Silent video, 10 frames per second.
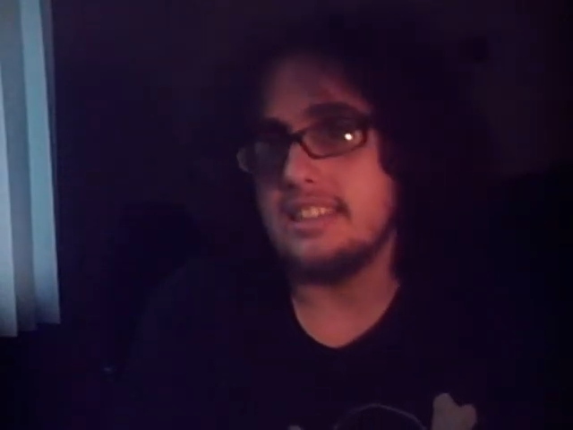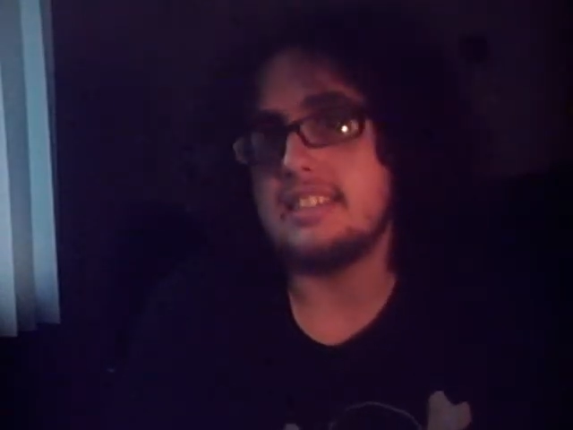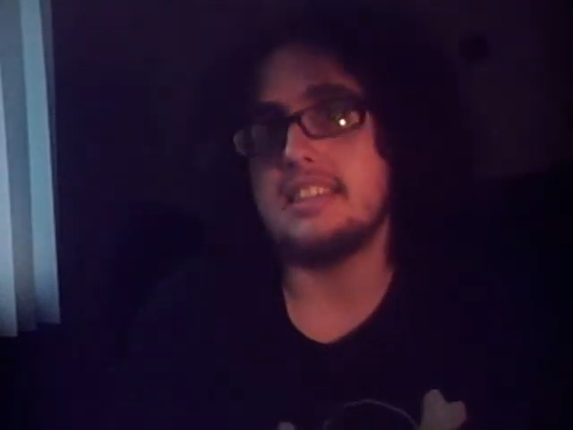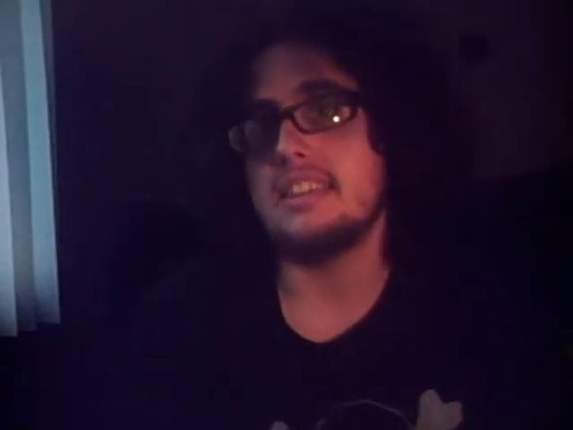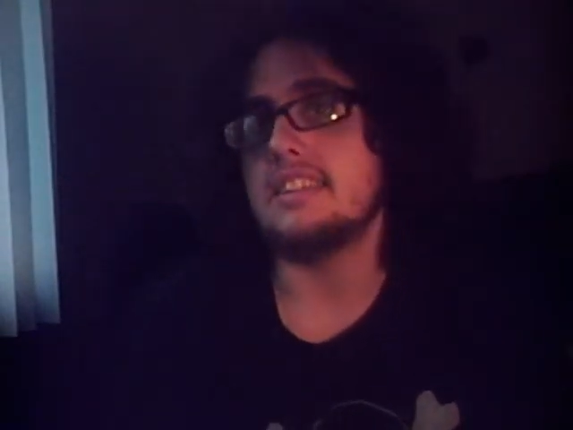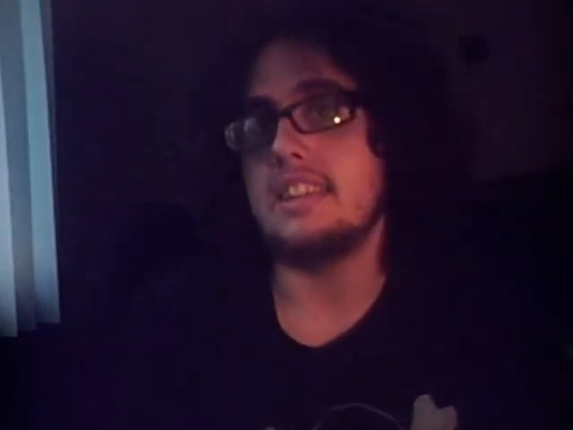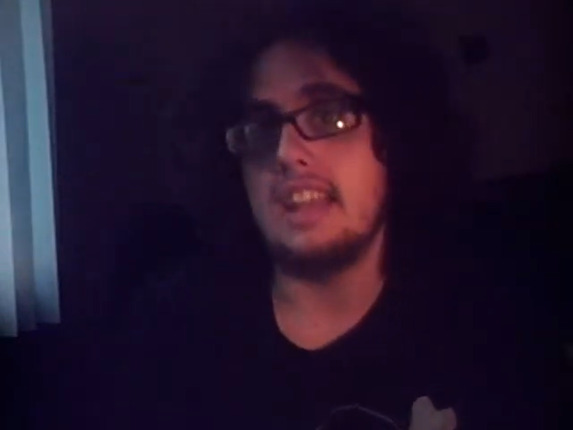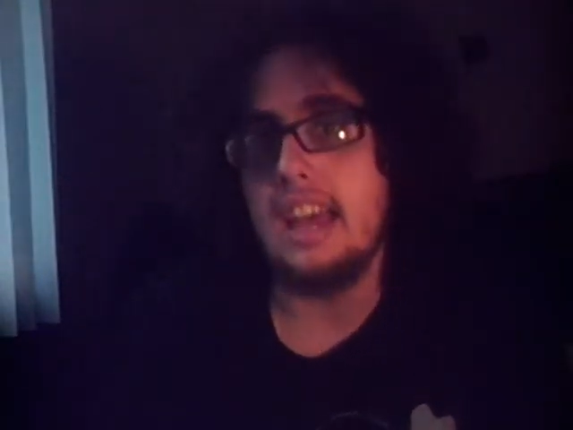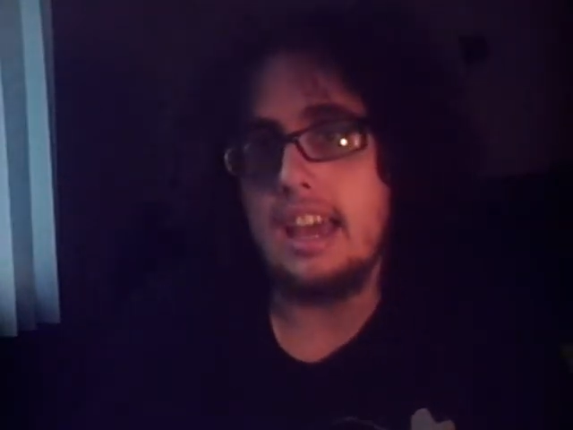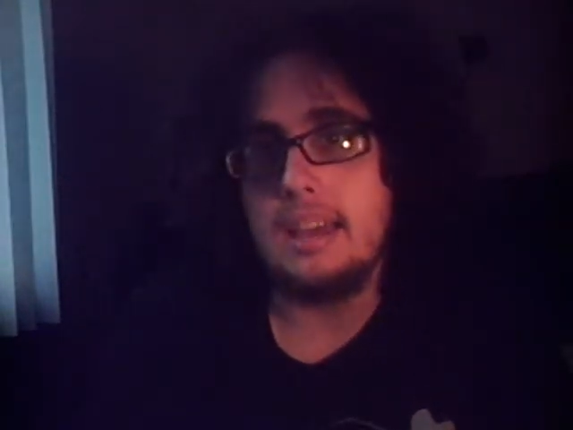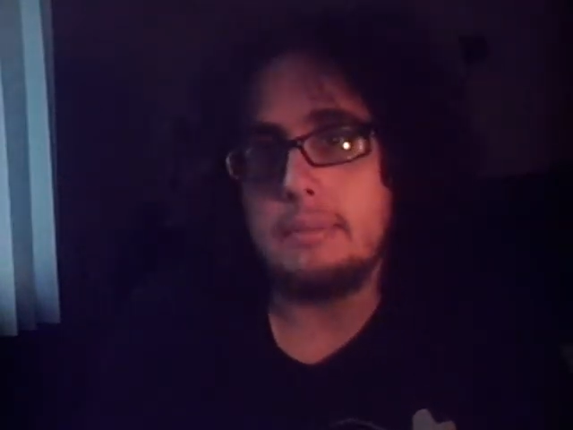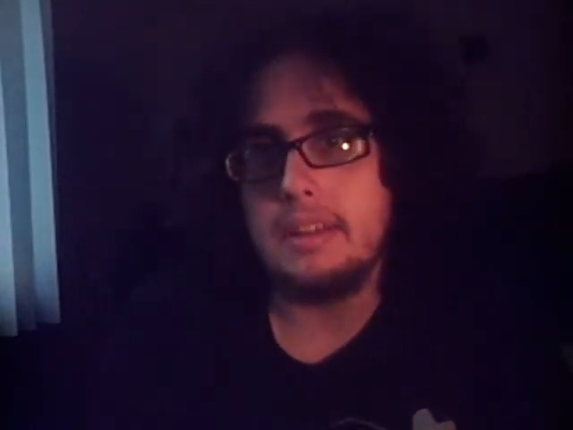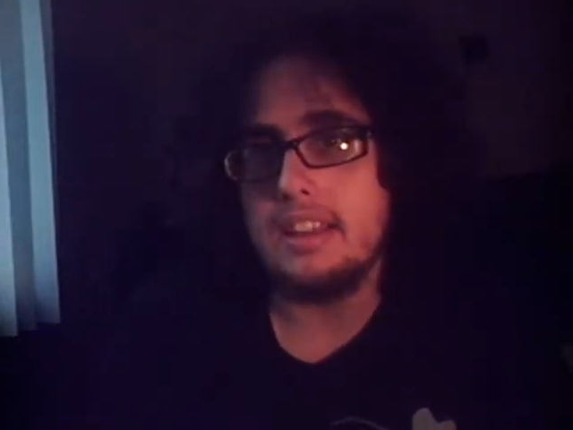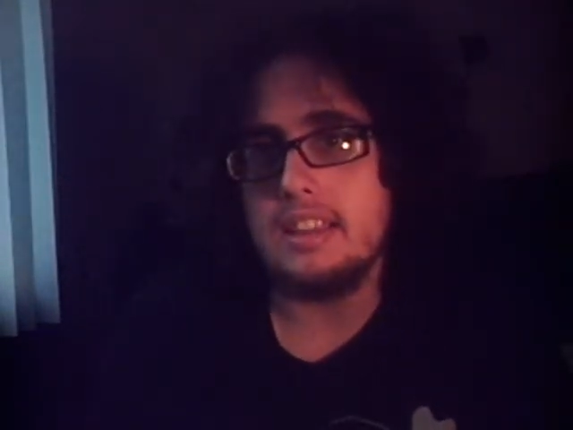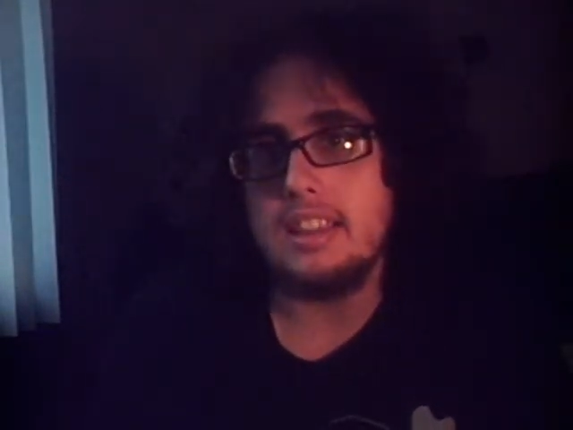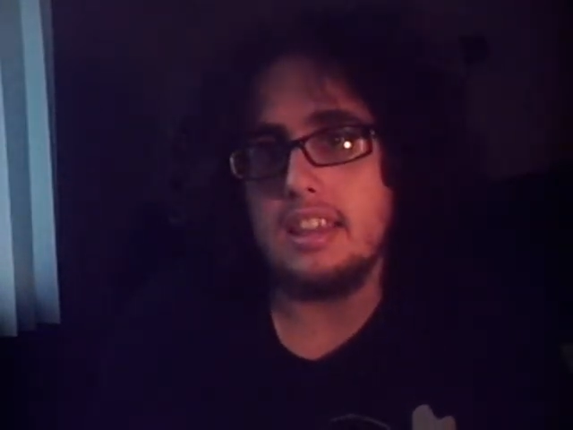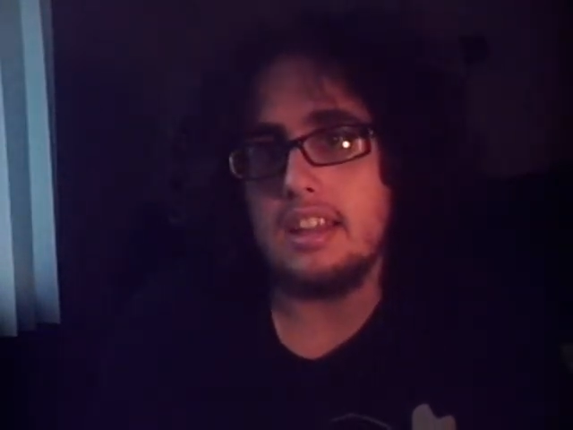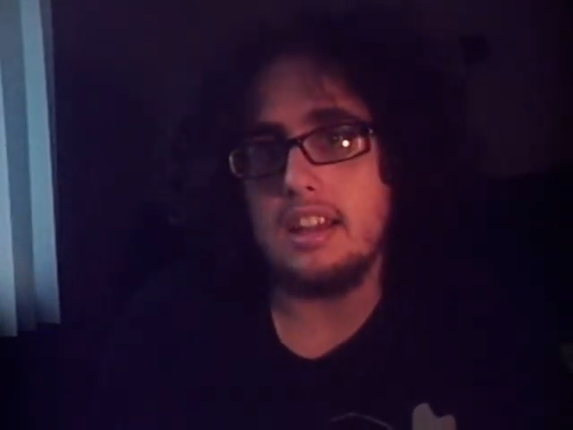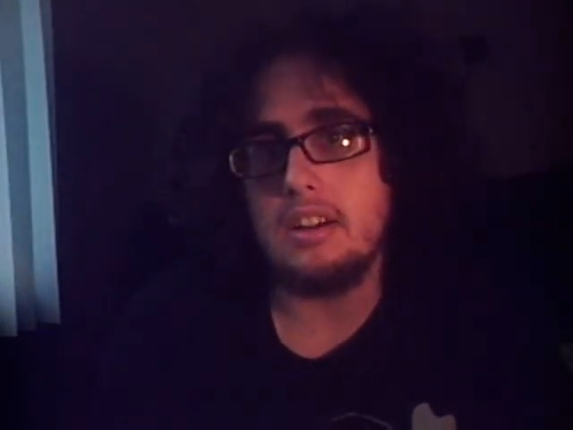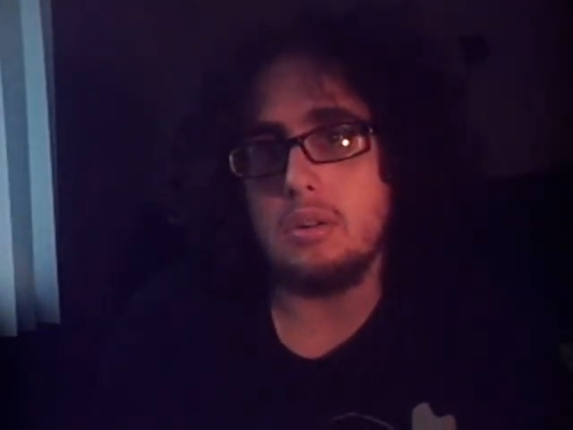it's still today, but,
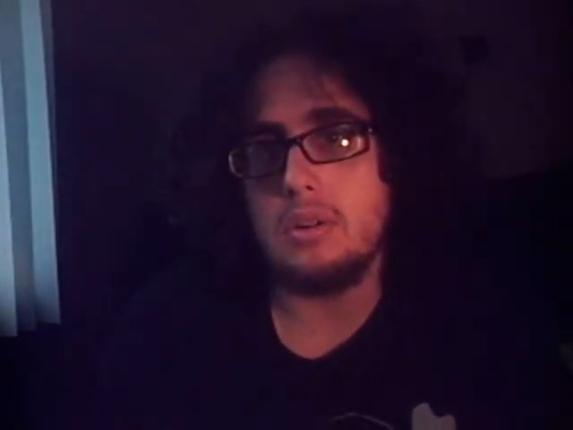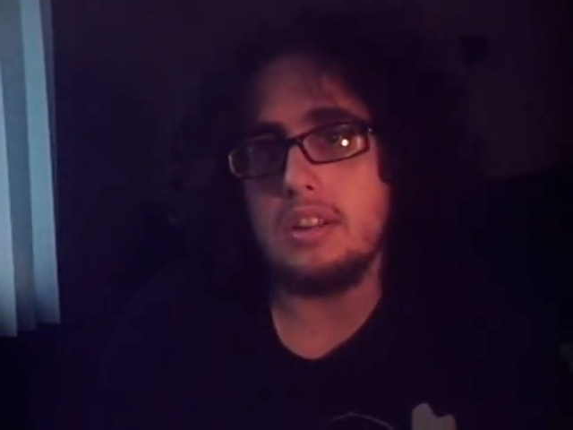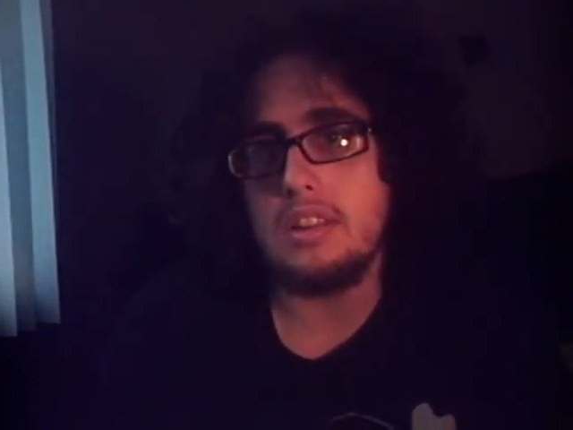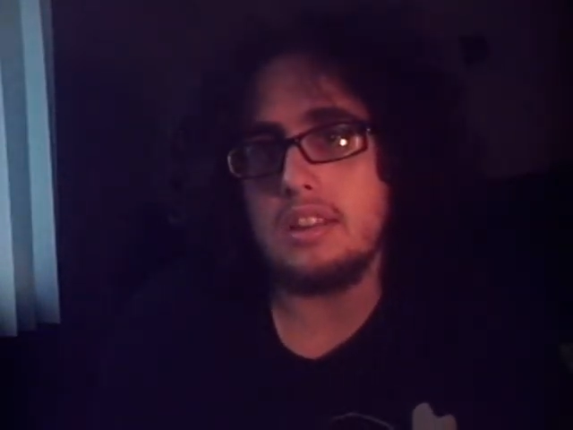you know,